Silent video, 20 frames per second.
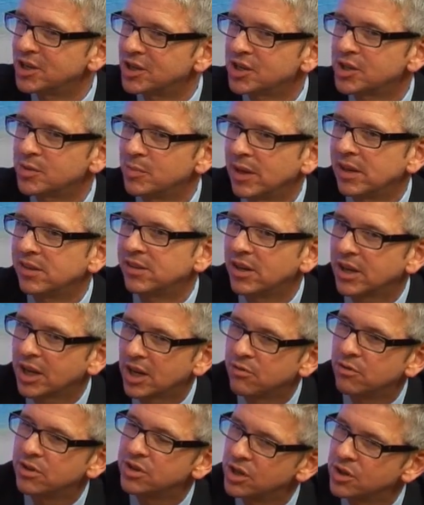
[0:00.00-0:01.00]
it just means that it
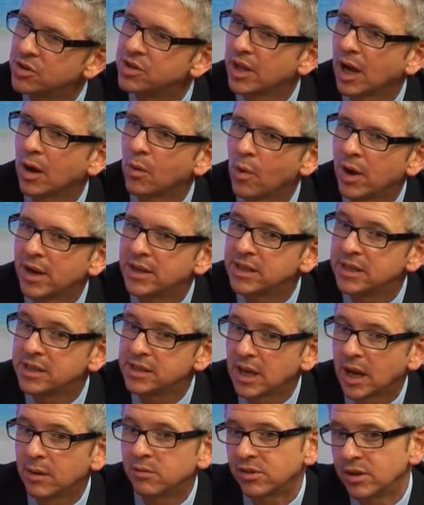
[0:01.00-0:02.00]
can reduce that waiting
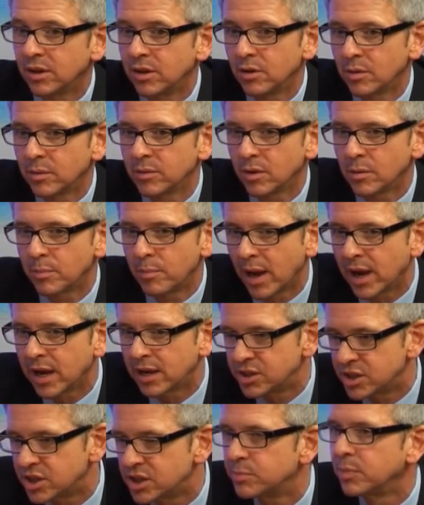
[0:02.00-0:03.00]
time. So you're
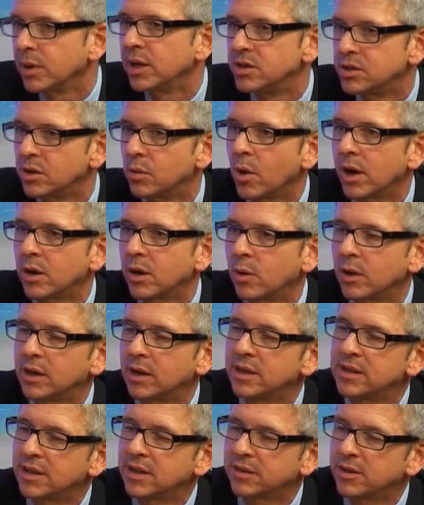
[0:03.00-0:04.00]
paying to speed your way
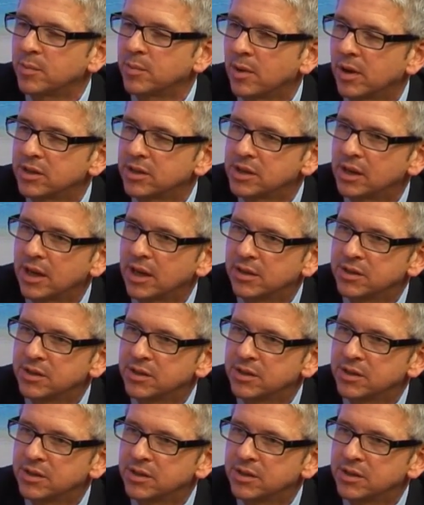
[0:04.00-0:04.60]
quickly into that departure.